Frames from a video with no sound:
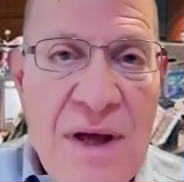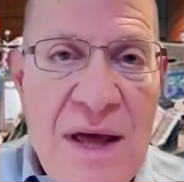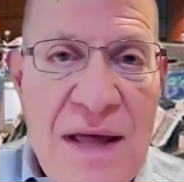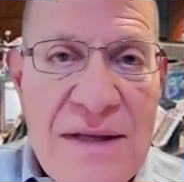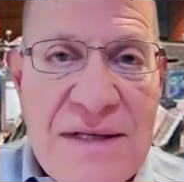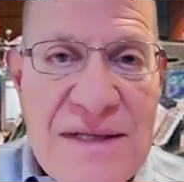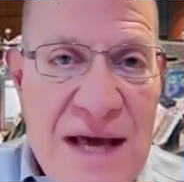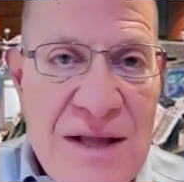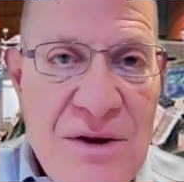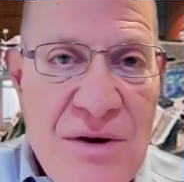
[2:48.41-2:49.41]
and they
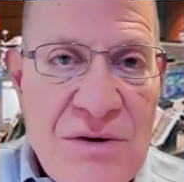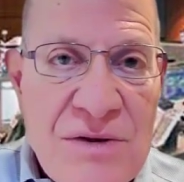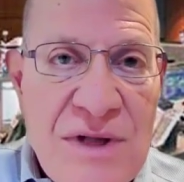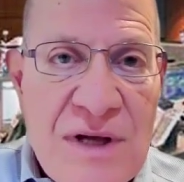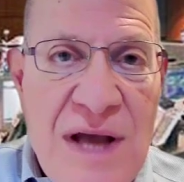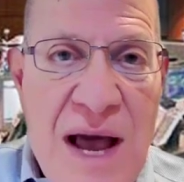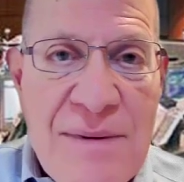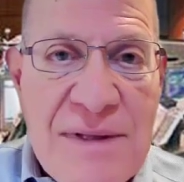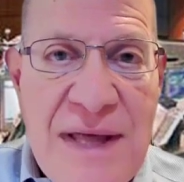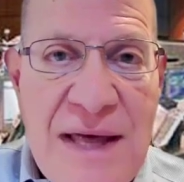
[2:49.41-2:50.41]
download the
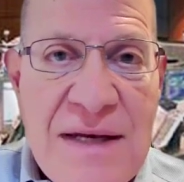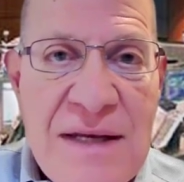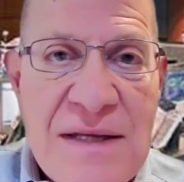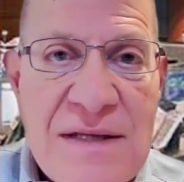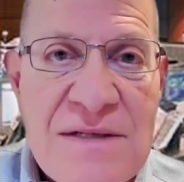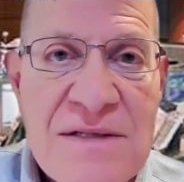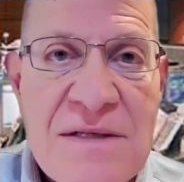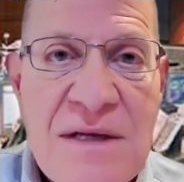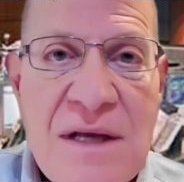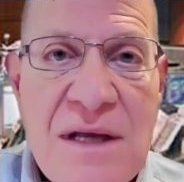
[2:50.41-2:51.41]
copy that is
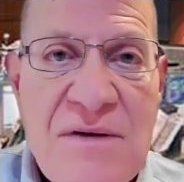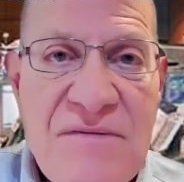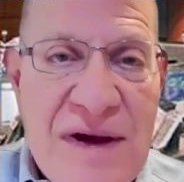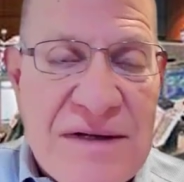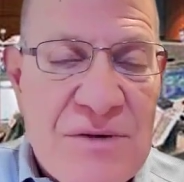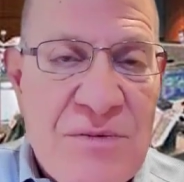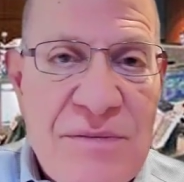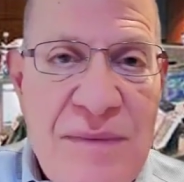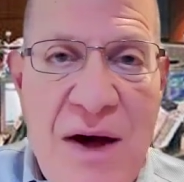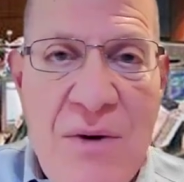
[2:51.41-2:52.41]
infected with
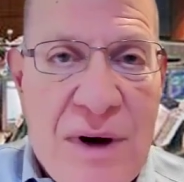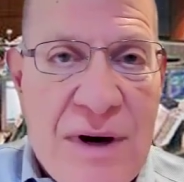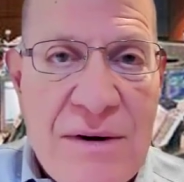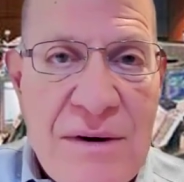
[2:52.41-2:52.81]
malware.